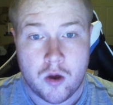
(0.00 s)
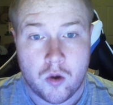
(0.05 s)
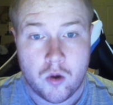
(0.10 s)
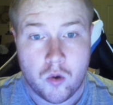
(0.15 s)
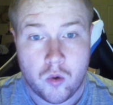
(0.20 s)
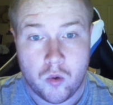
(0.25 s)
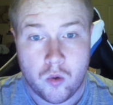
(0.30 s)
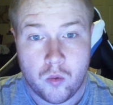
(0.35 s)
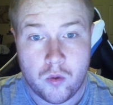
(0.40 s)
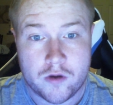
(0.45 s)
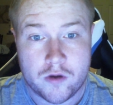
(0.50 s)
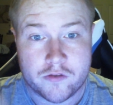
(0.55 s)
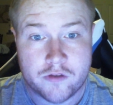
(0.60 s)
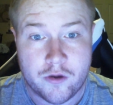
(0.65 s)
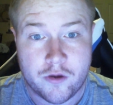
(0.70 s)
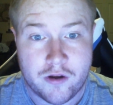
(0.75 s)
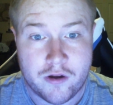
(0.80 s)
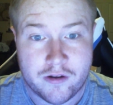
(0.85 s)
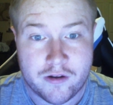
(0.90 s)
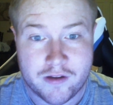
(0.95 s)
What is going
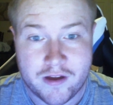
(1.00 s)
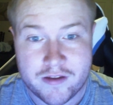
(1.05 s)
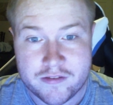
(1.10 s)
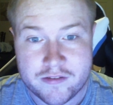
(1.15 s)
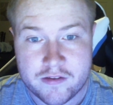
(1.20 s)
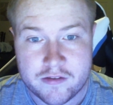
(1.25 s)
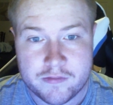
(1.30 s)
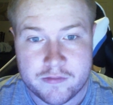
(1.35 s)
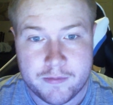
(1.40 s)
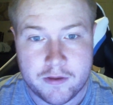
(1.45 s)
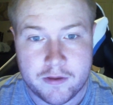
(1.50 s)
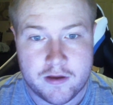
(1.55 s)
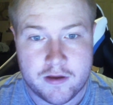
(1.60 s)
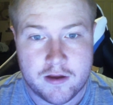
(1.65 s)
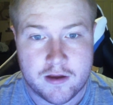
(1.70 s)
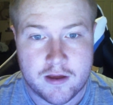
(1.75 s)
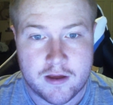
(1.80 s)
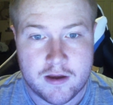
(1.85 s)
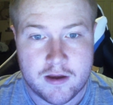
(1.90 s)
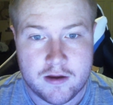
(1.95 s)
on, guys? It's Billy
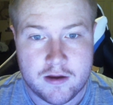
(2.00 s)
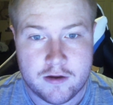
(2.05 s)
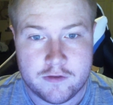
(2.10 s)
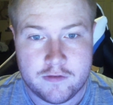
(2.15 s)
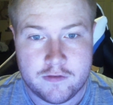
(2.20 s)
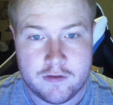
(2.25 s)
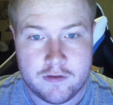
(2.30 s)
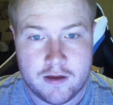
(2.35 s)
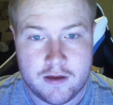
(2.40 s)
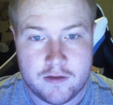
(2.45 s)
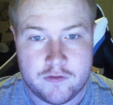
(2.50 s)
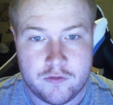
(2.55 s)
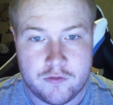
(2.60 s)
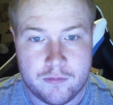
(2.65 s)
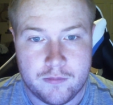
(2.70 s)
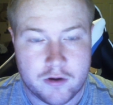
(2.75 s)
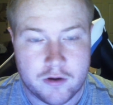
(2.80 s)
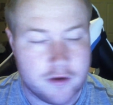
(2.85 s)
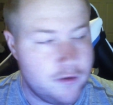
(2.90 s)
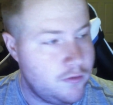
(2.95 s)
again here today to
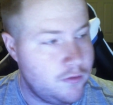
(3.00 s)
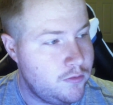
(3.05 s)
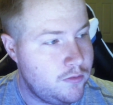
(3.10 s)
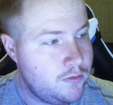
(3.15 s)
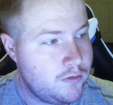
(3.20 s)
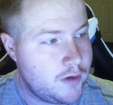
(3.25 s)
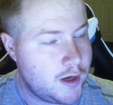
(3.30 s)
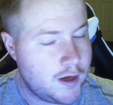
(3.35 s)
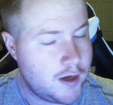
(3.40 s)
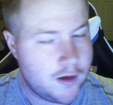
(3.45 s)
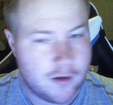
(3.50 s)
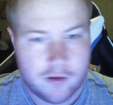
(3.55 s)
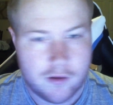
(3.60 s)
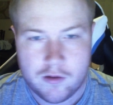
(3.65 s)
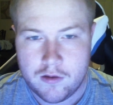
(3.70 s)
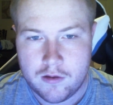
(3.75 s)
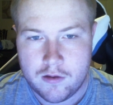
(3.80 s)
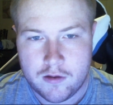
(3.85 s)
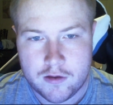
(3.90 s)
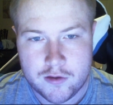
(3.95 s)
bring you
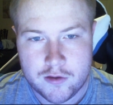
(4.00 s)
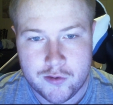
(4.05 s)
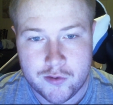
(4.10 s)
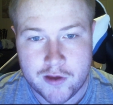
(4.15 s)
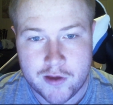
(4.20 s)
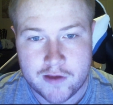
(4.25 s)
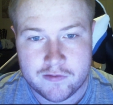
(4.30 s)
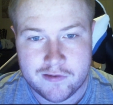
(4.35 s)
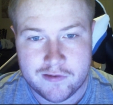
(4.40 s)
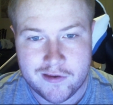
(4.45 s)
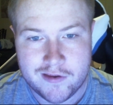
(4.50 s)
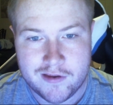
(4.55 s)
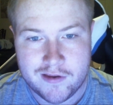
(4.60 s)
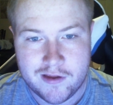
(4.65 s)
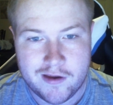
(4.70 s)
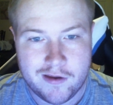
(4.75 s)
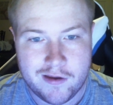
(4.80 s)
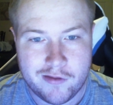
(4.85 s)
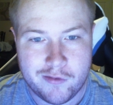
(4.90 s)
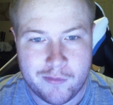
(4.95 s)
guessed it,
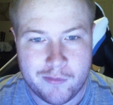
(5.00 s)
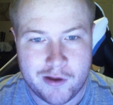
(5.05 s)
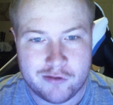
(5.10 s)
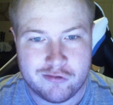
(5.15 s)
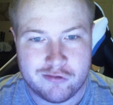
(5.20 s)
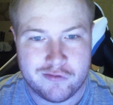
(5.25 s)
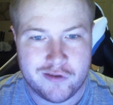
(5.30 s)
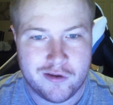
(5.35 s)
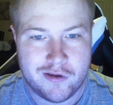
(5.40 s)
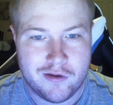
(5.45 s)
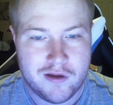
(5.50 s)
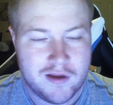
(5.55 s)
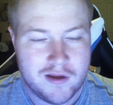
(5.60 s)
another mouse review.